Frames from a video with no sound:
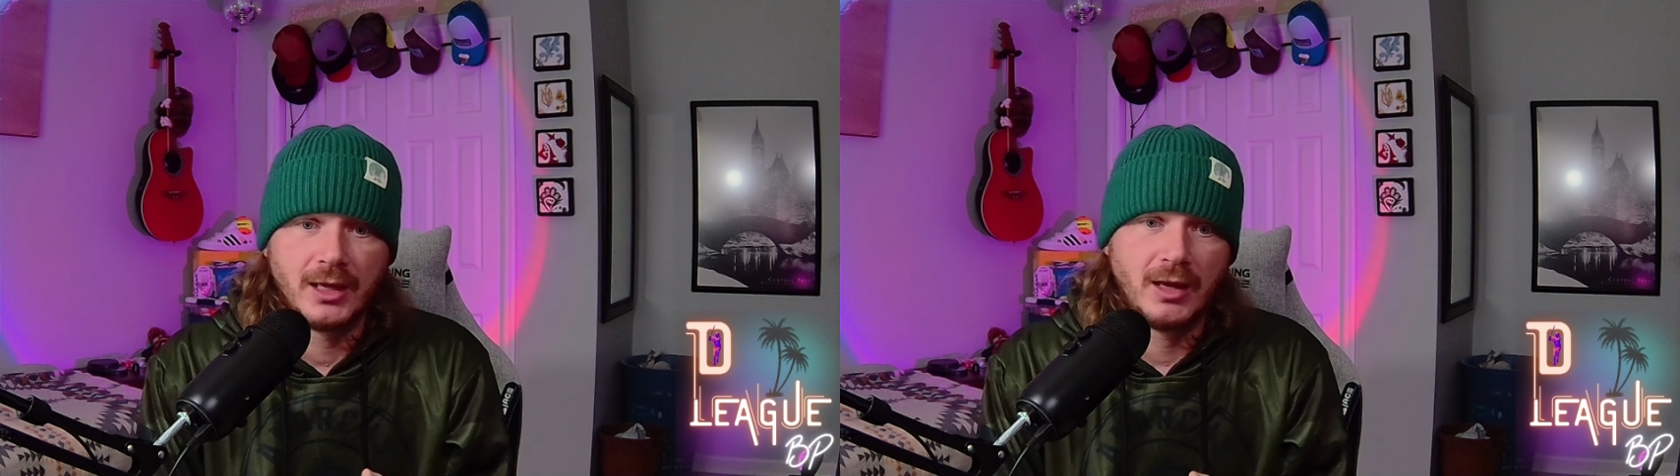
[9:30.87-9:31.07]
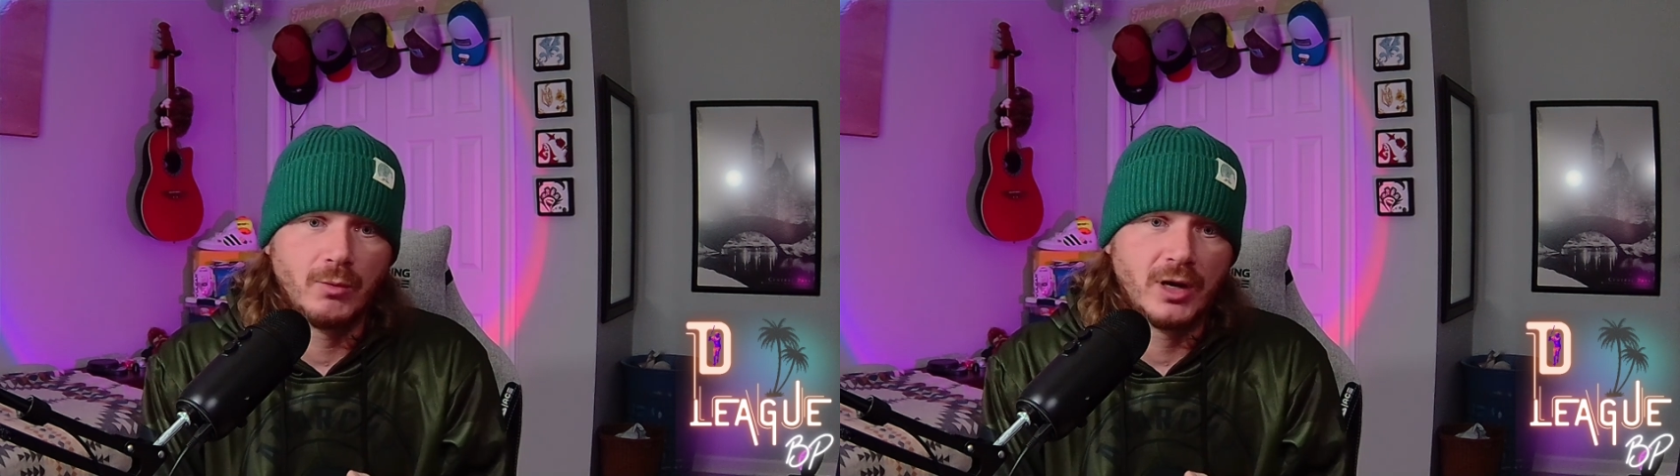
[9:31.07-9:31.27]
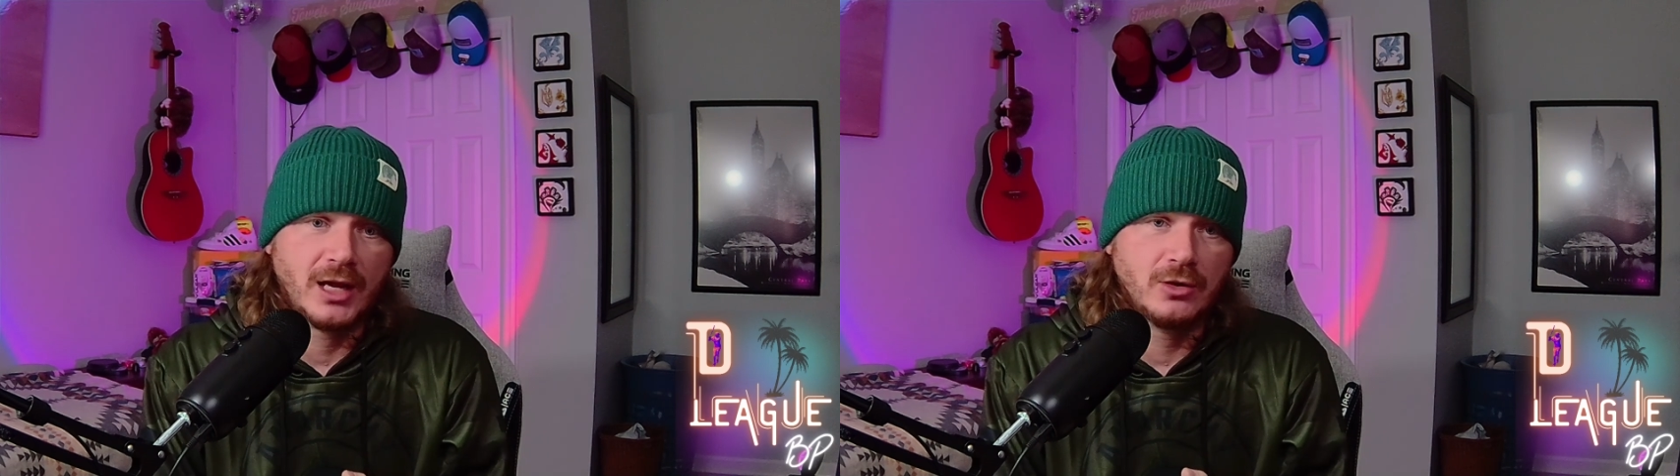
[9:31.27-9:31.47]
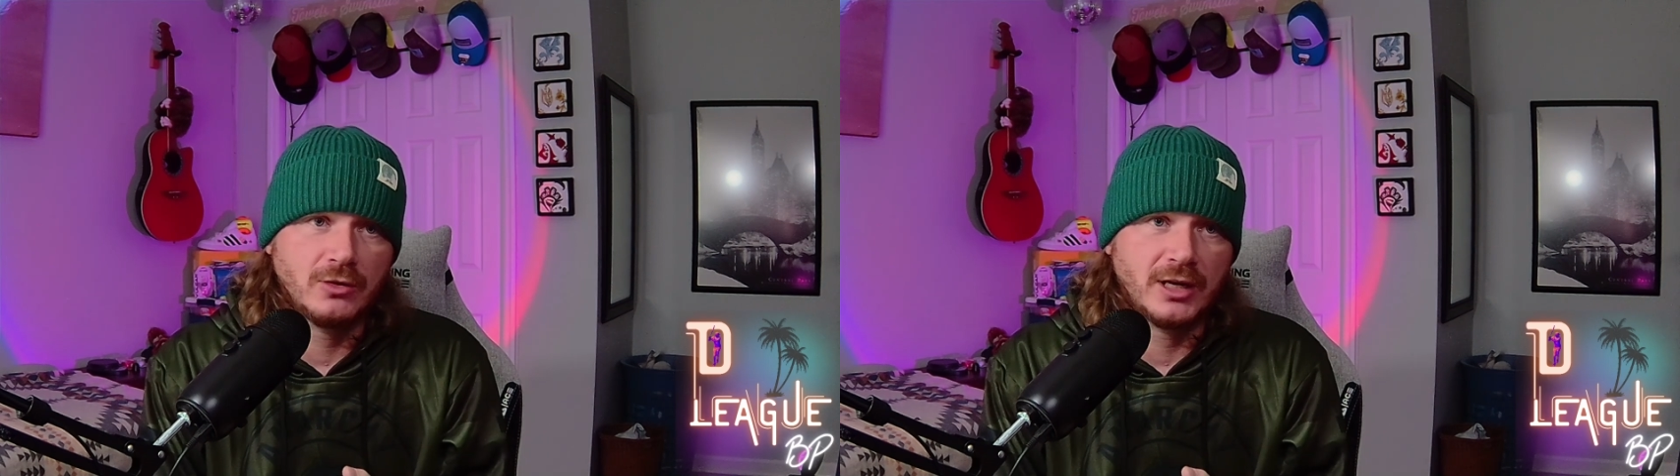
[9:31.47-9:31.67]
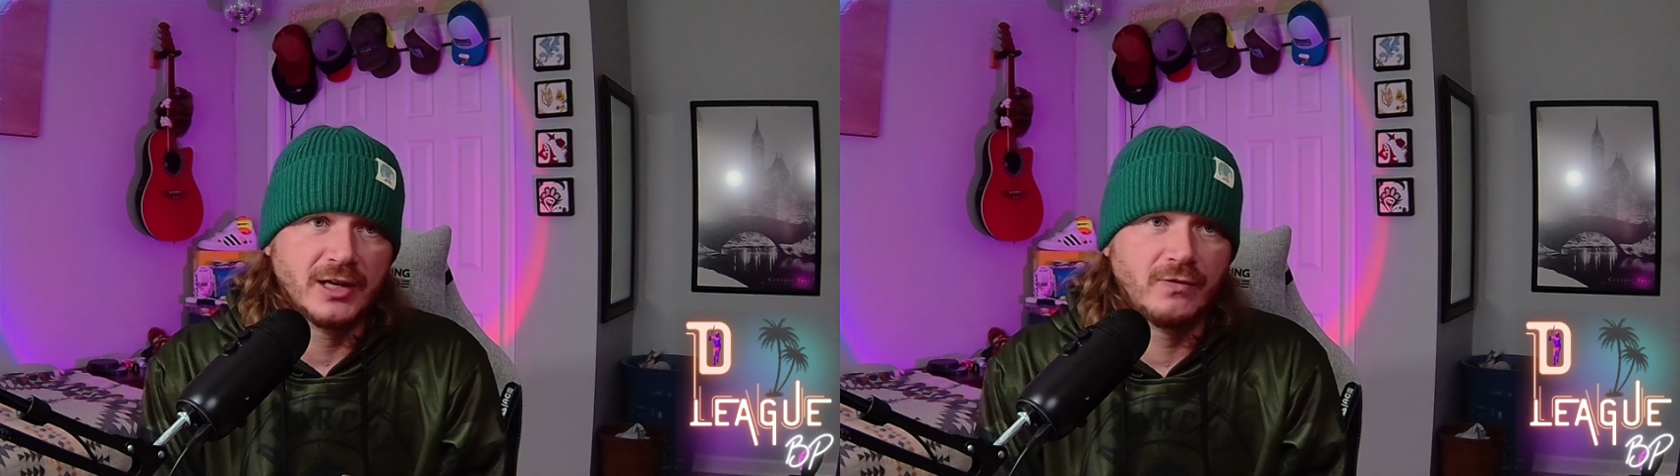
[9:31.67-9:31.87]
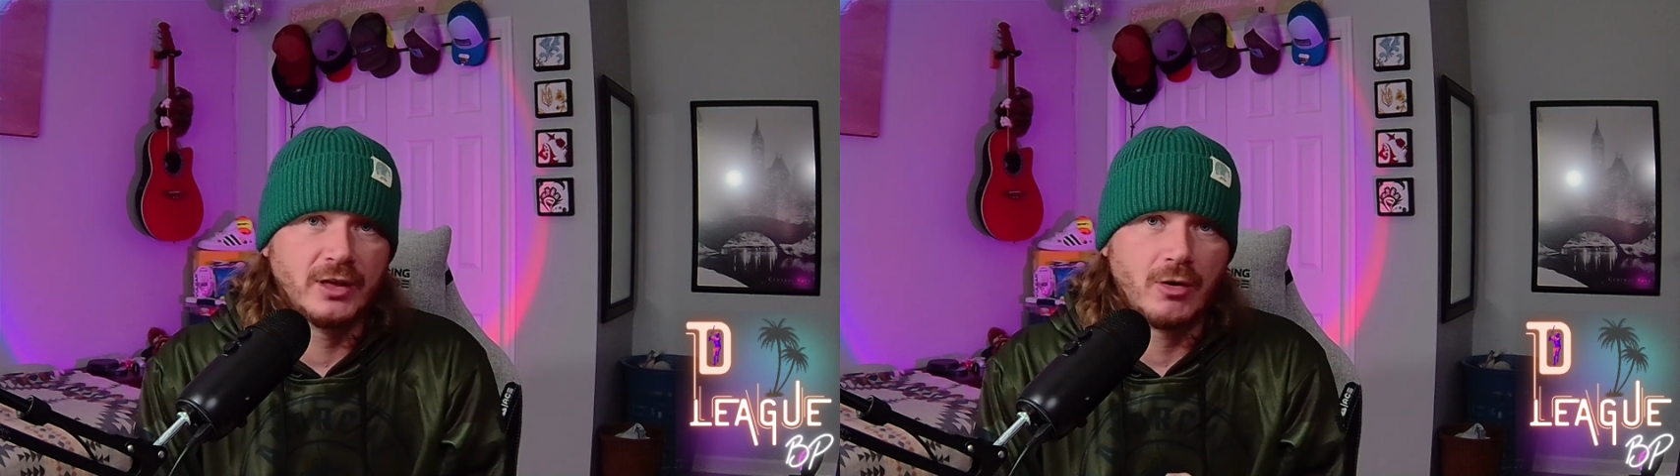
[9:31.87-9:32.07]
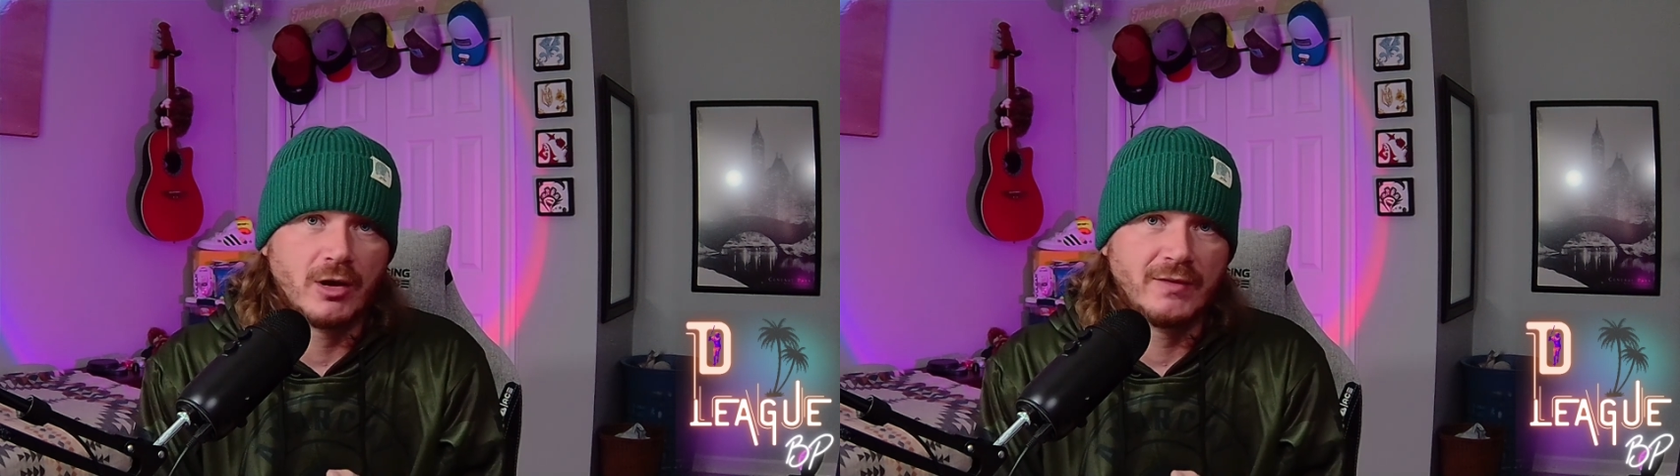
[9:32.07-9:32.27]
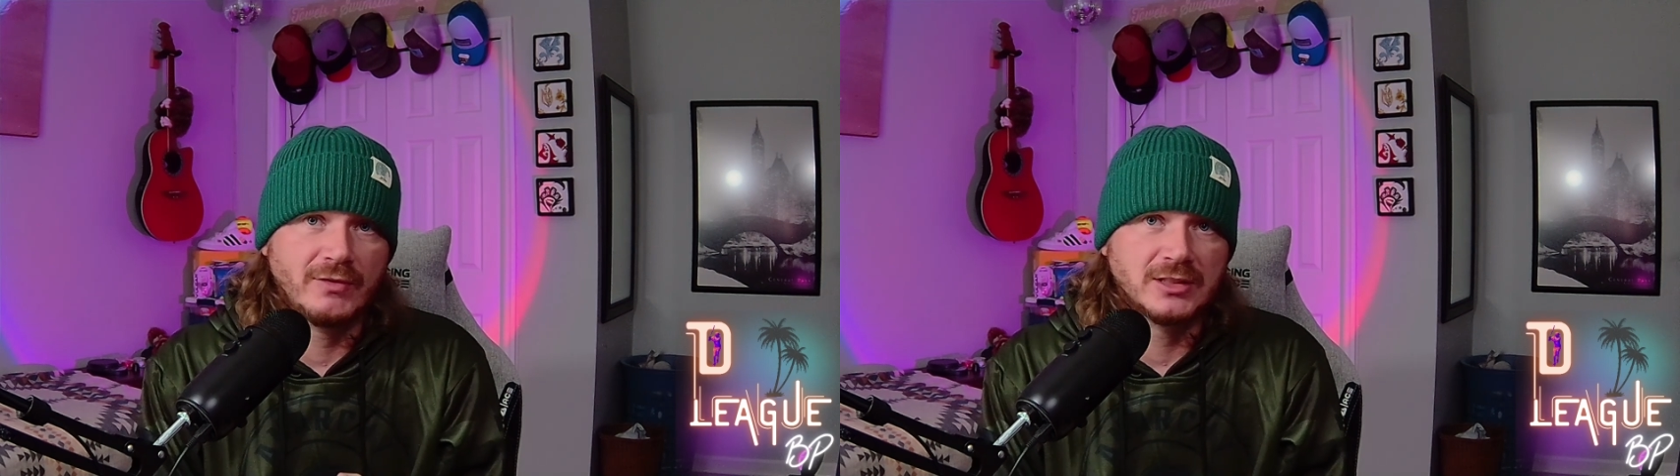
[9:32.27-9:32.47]
And when I do the next video,
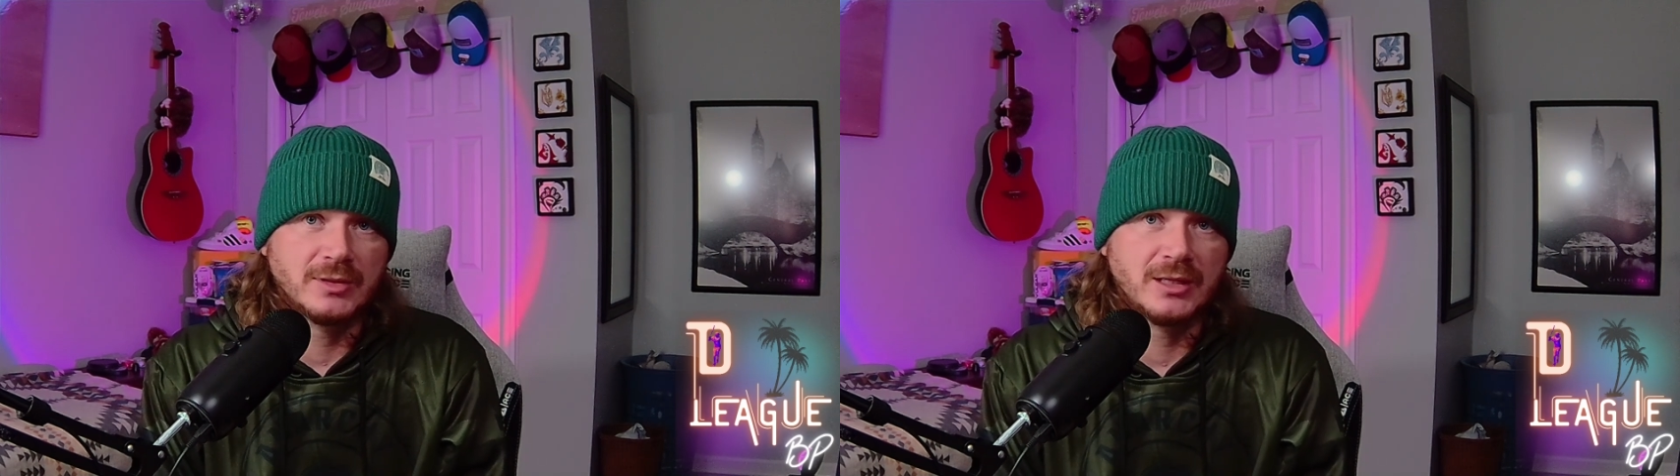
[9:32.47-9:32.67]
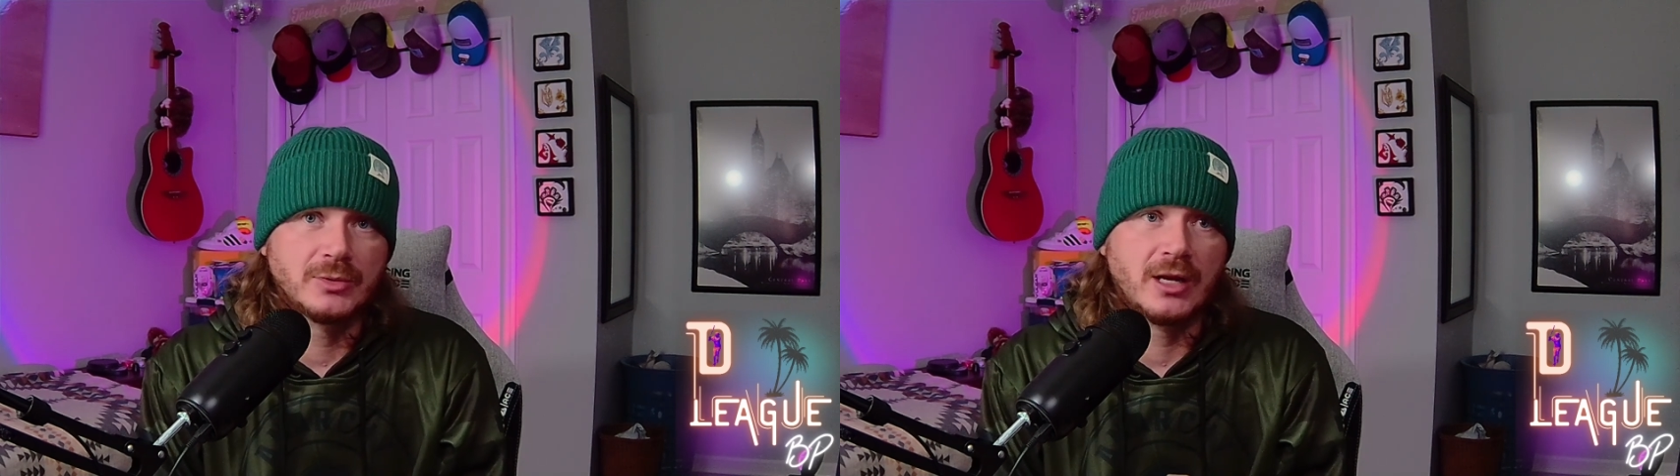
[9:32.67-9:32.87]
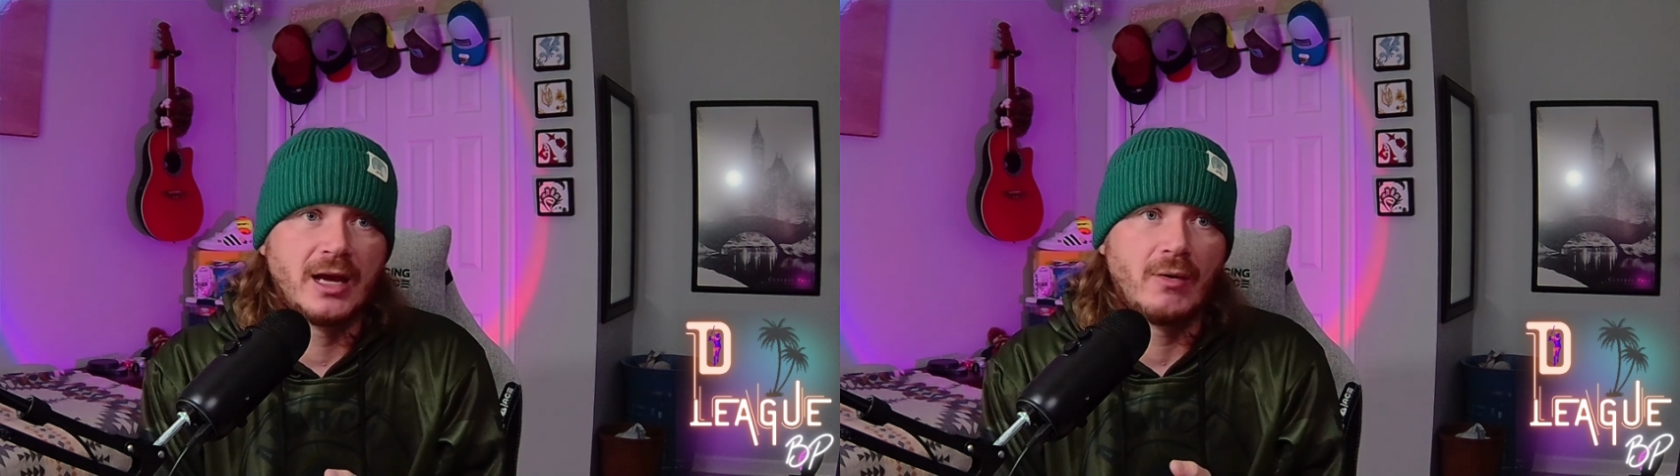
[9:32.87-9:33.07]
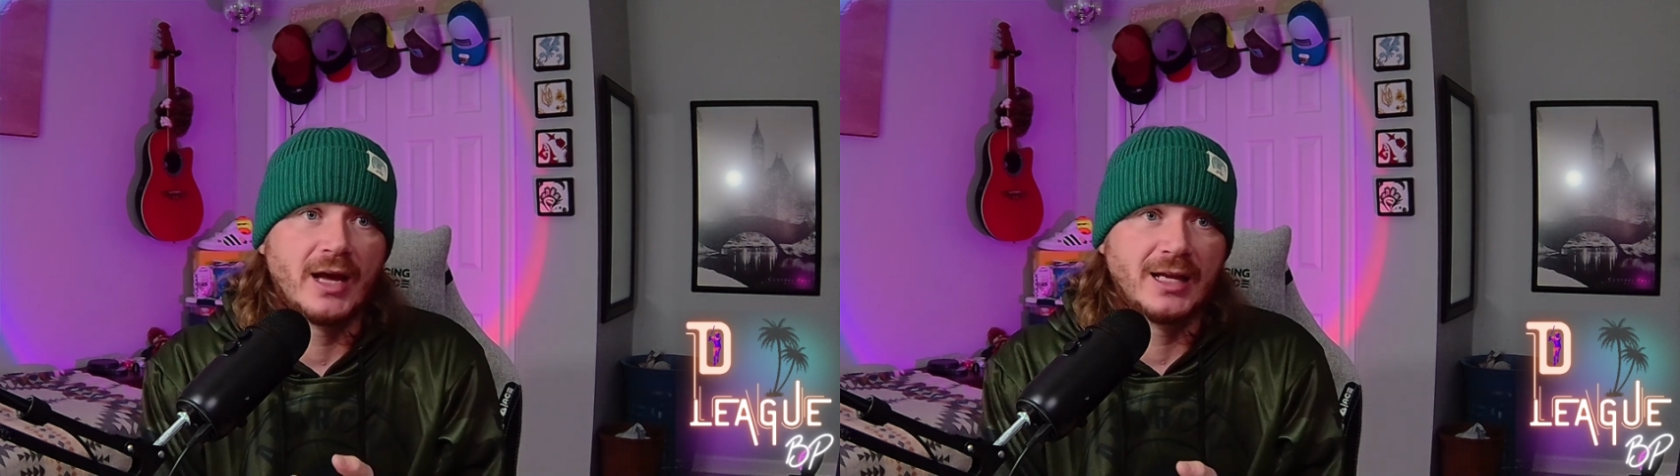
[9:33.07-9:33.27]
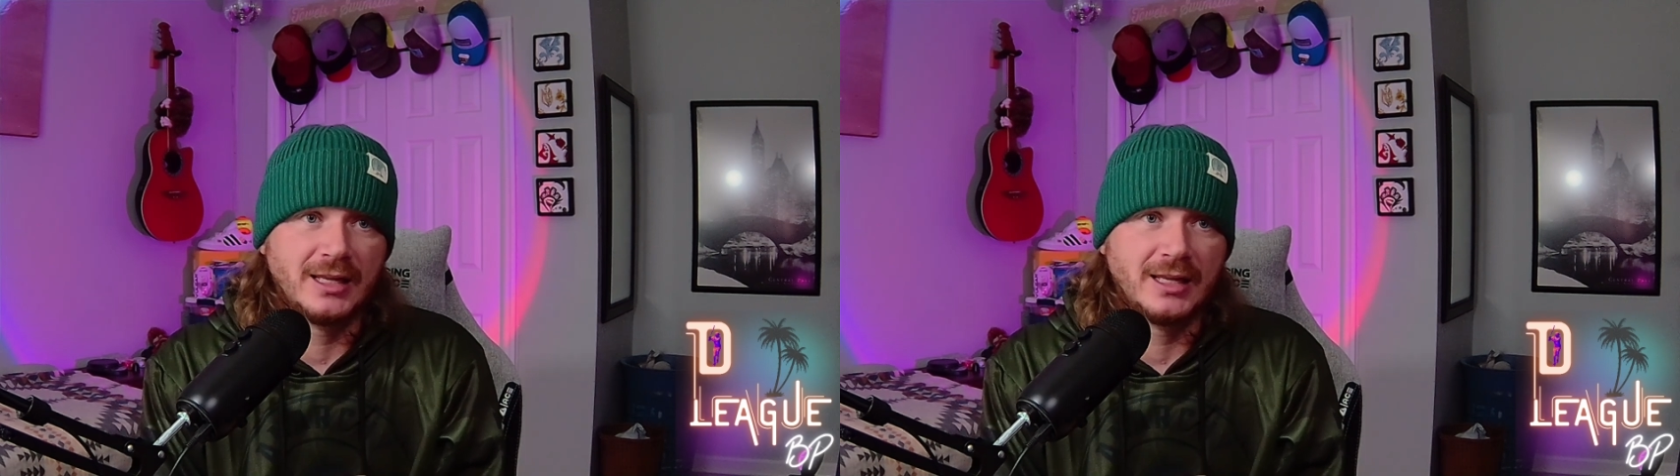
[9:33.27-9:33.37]
I'll give you some tips on how I